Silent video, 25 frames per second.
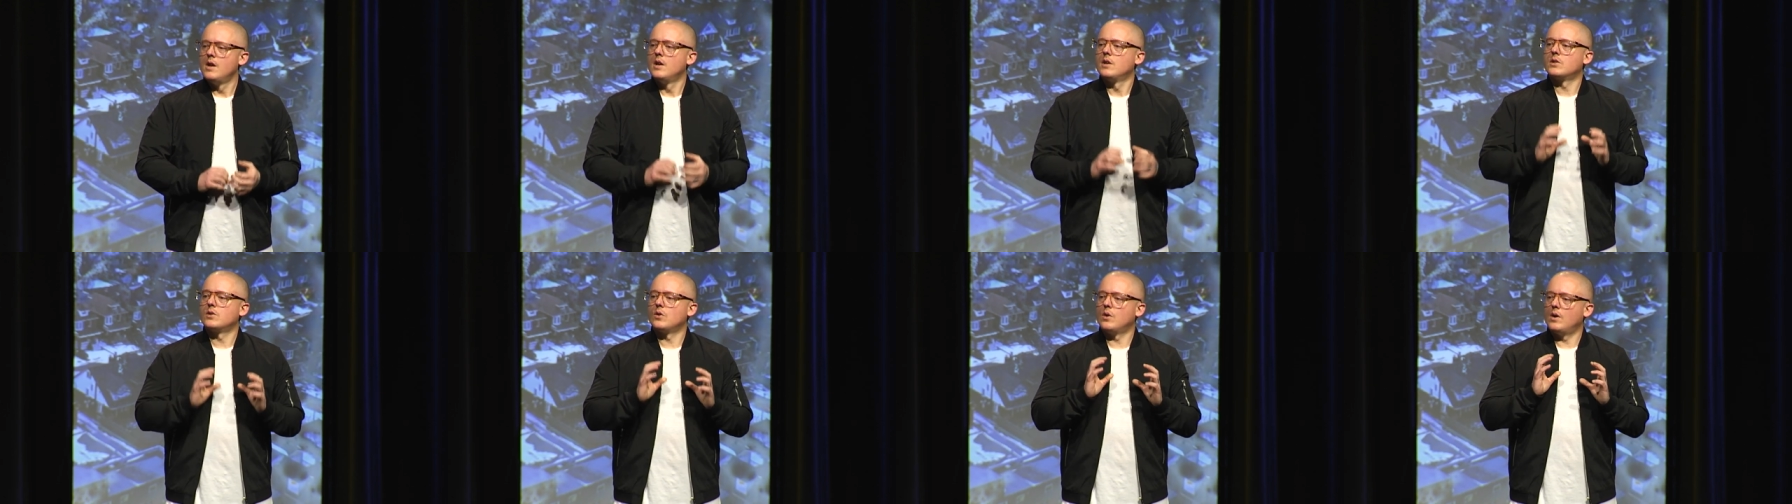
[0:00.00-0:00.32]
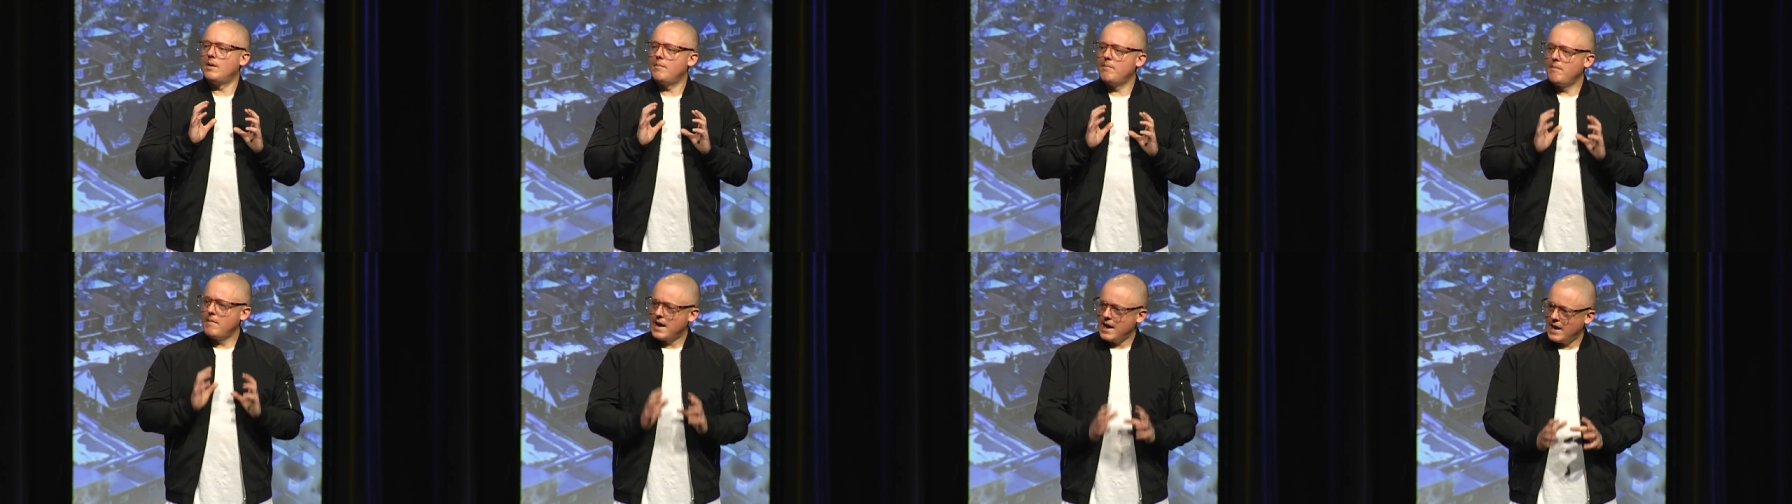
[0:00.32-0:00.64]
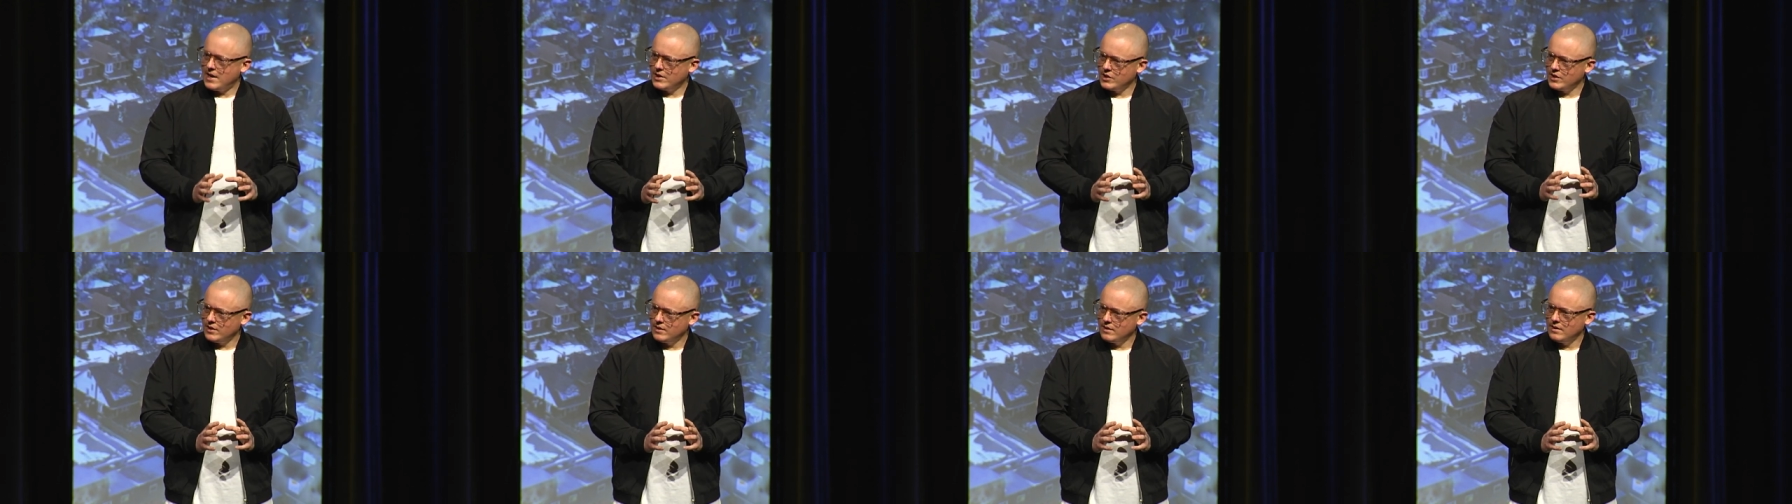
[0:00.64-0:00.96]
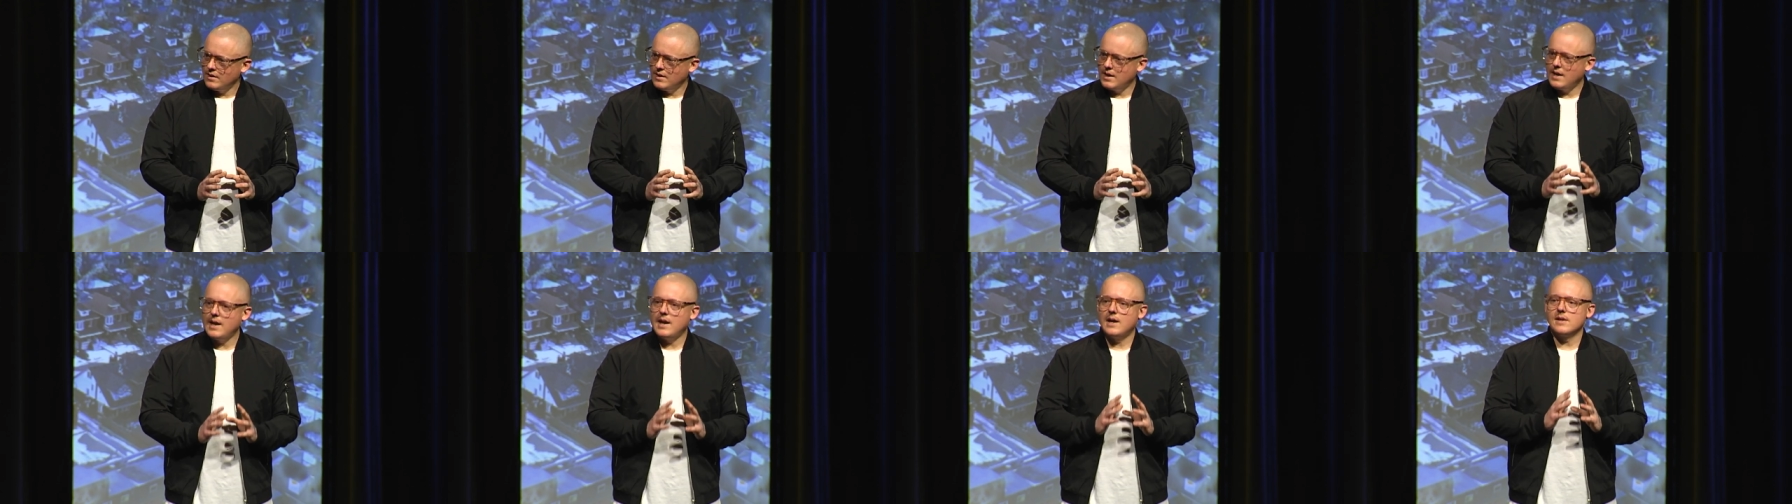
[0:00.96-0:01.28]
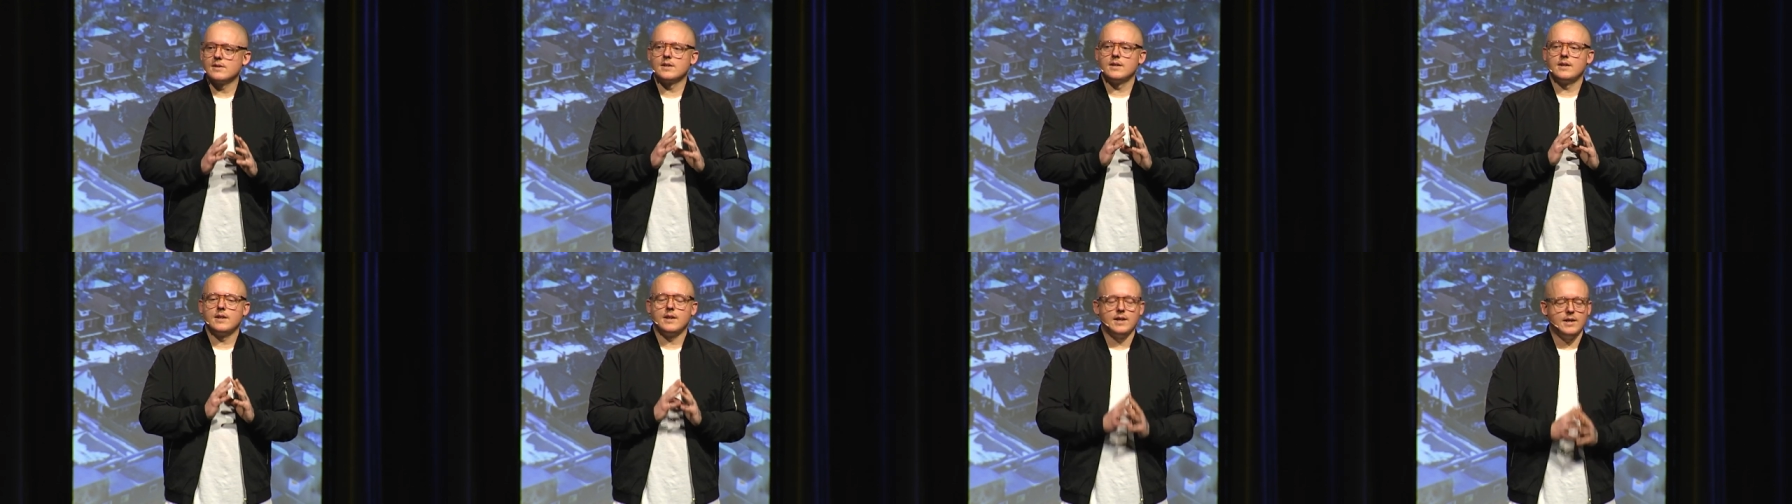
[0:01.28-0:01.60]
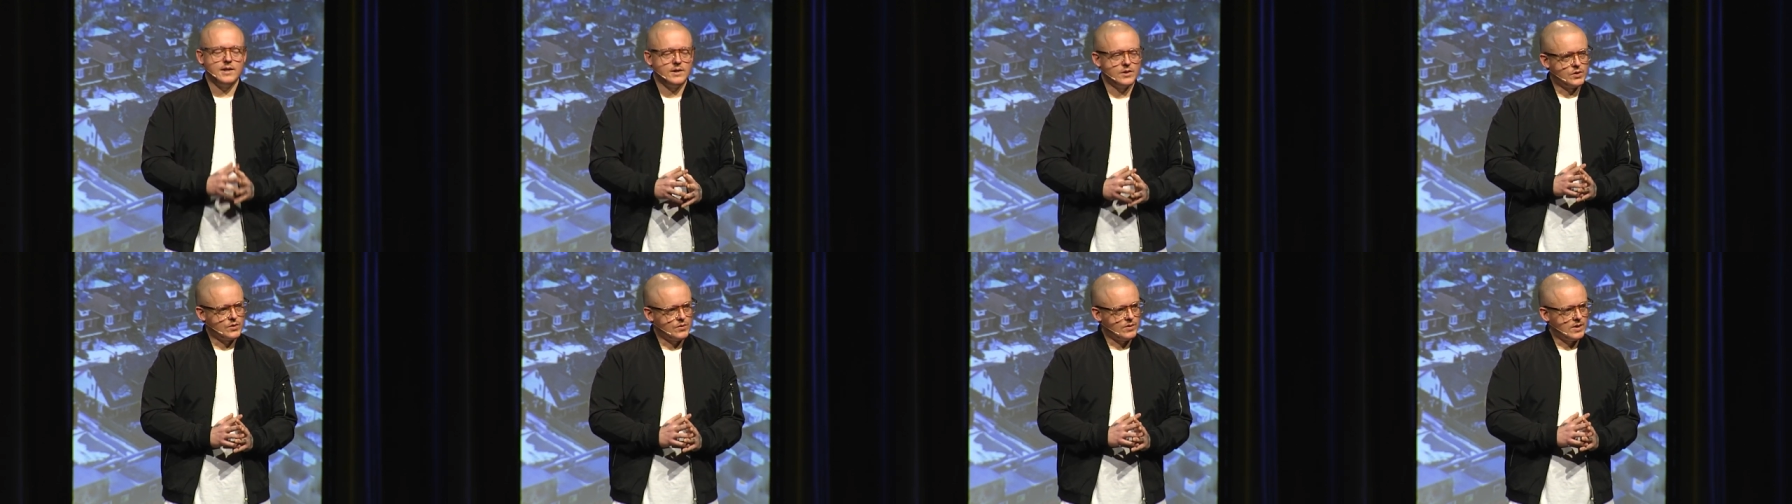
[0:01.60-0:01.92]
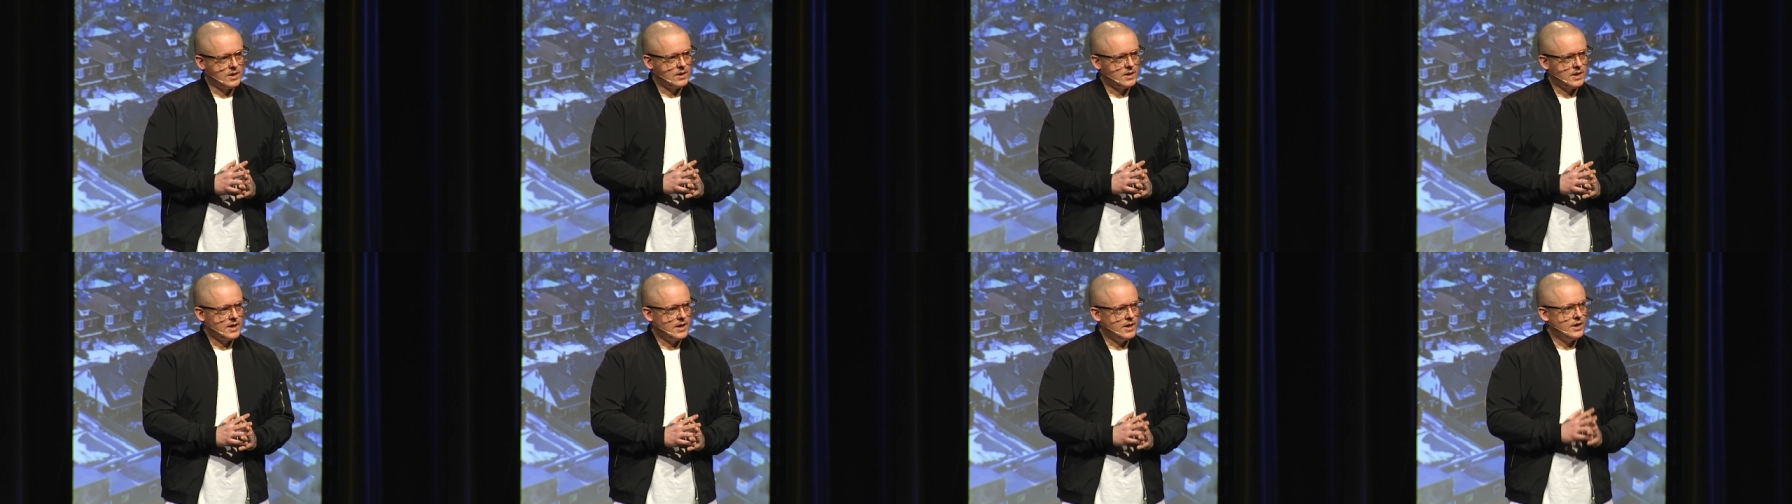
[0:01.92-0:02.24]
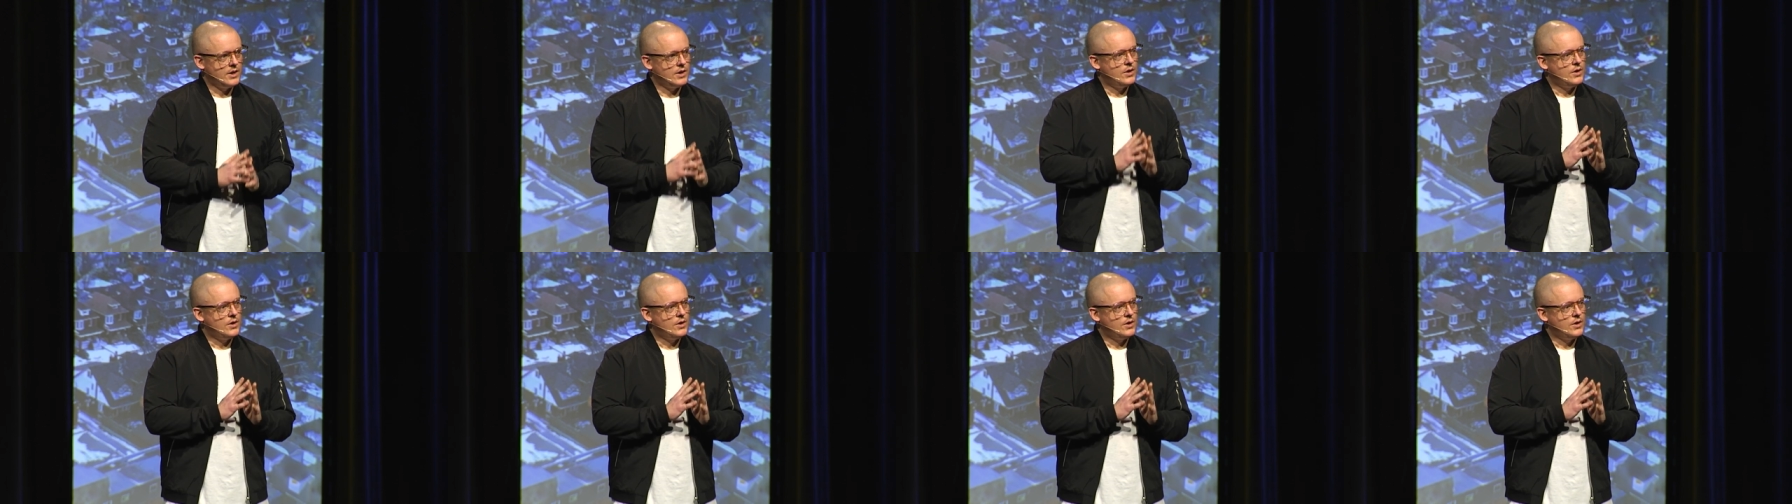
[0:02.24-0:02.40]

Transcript: So imagine as an Israelite,